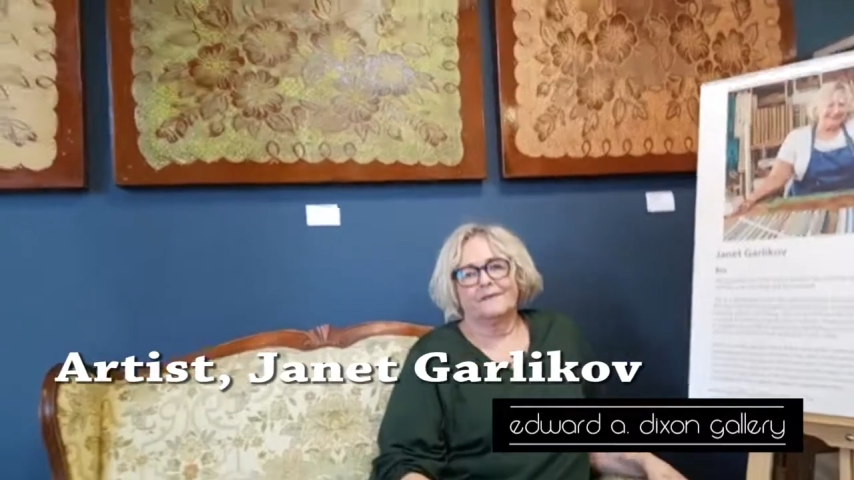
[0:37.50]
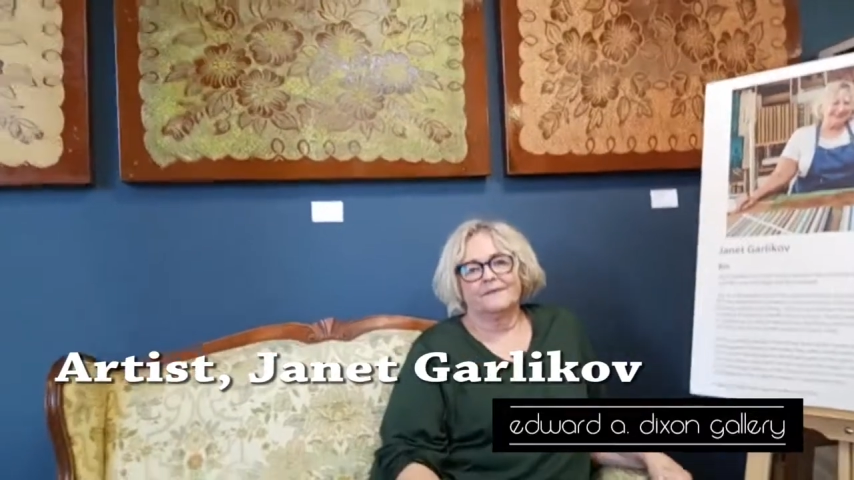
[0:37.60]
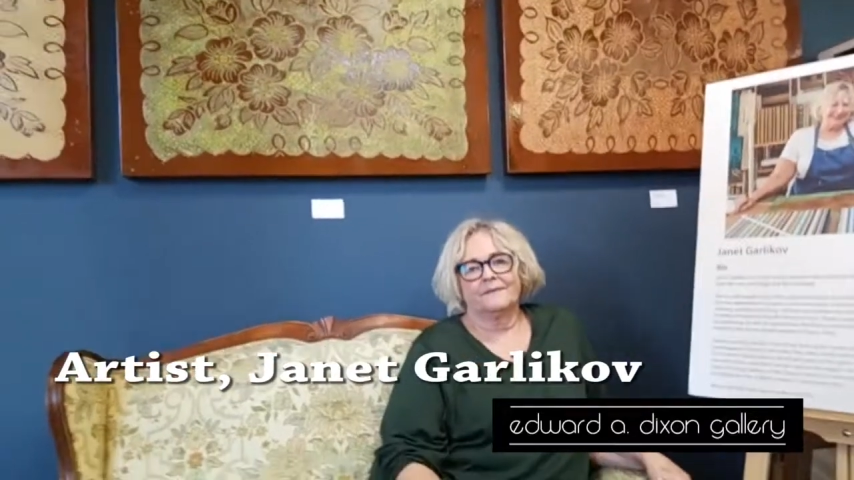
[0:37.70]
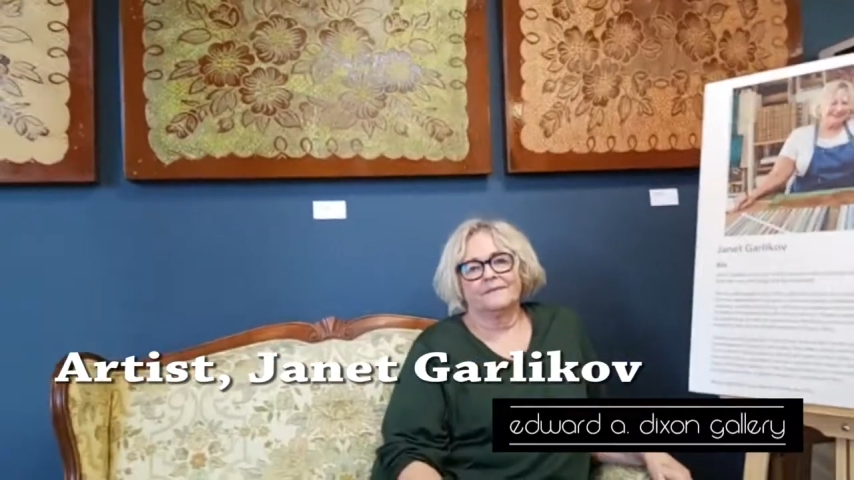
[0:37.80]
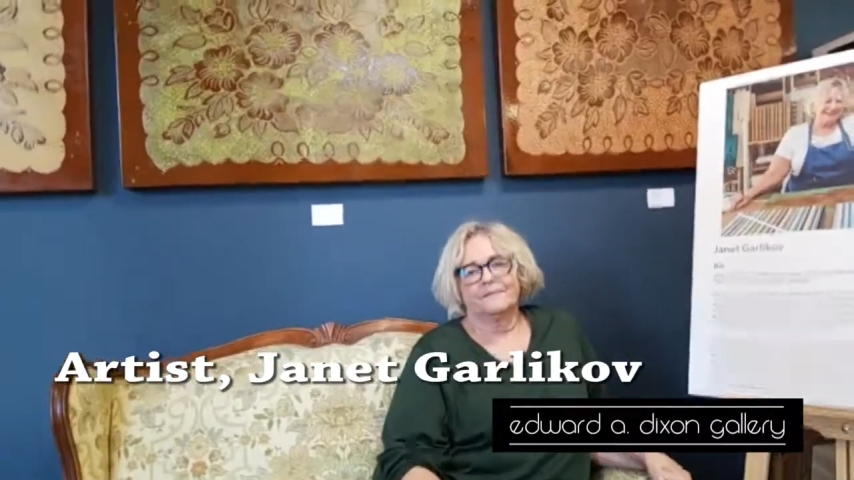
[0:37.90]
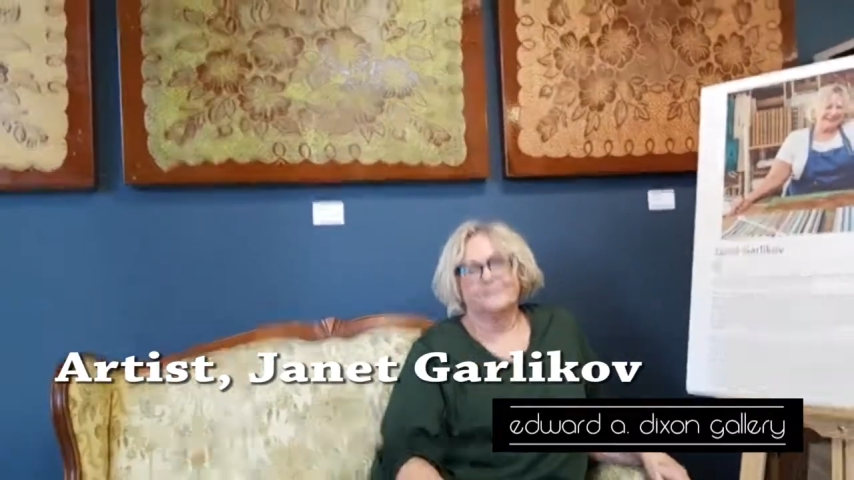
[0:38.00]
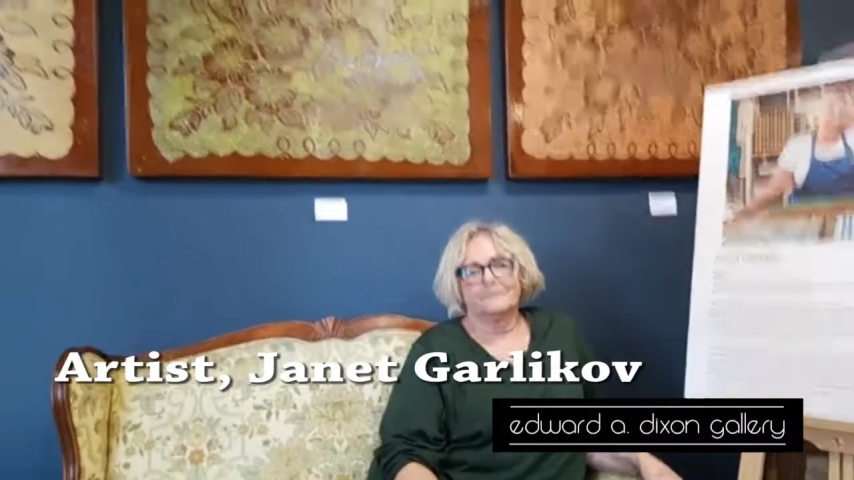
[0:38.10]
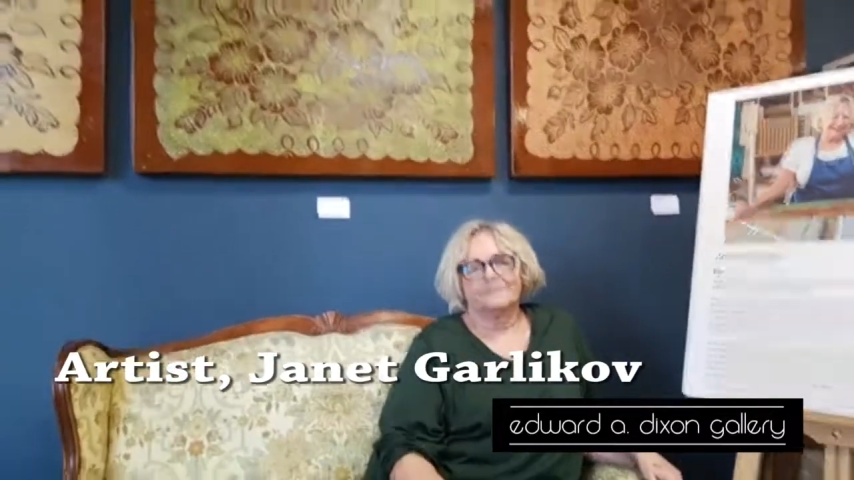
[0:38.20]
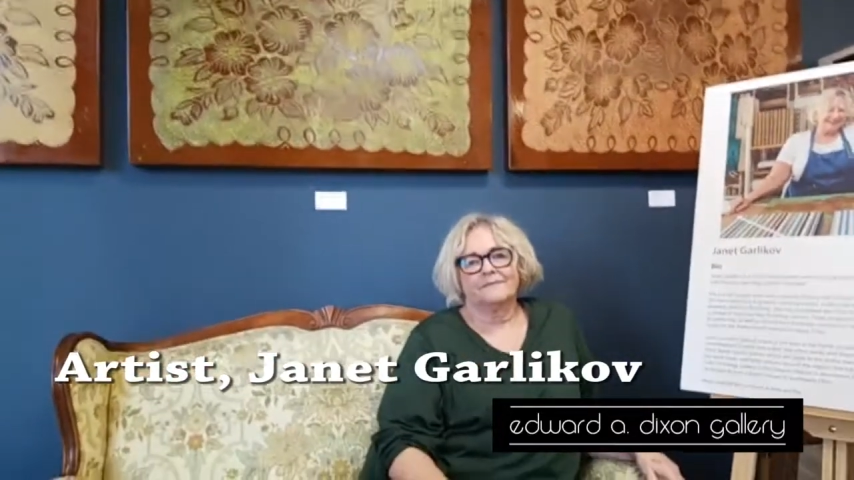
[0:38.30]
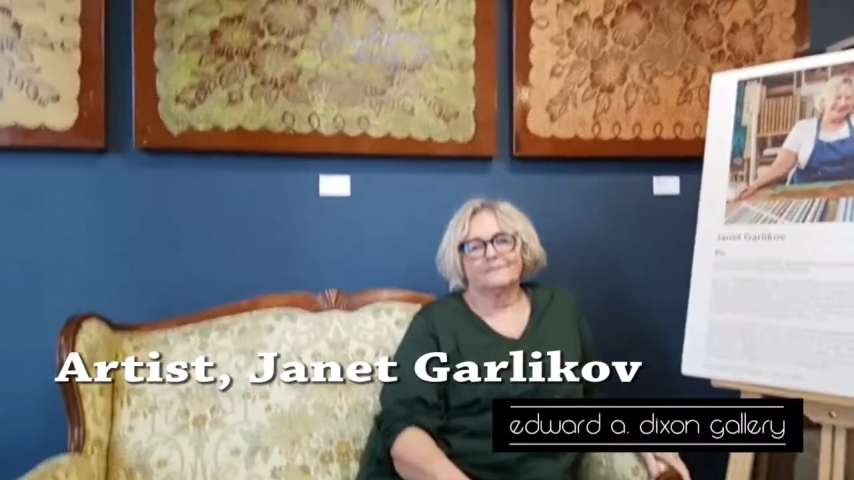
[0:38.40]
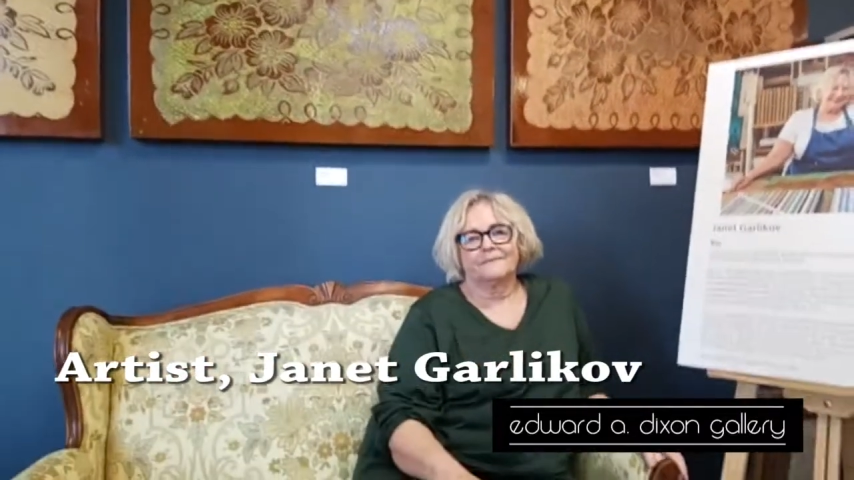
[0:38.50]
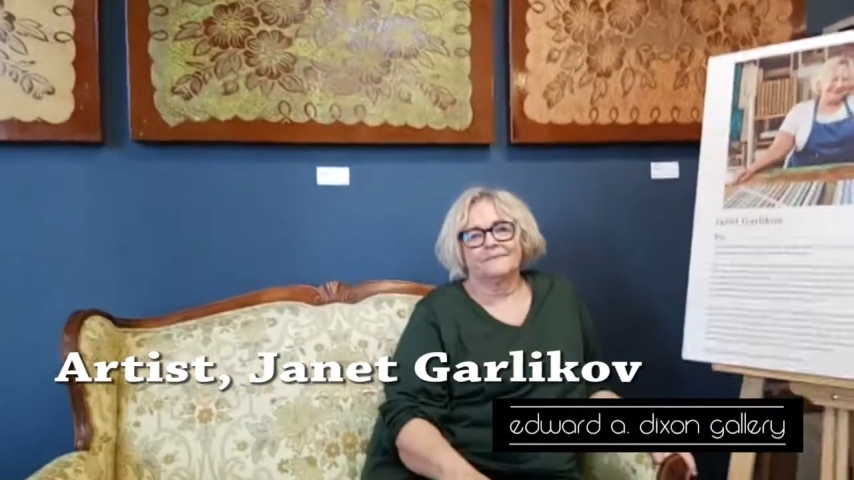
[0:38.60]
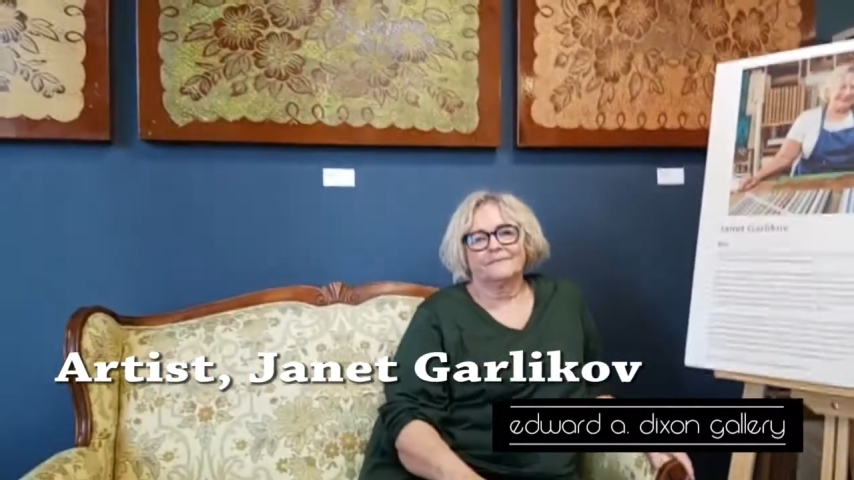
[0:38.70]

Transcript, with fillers: another person who's,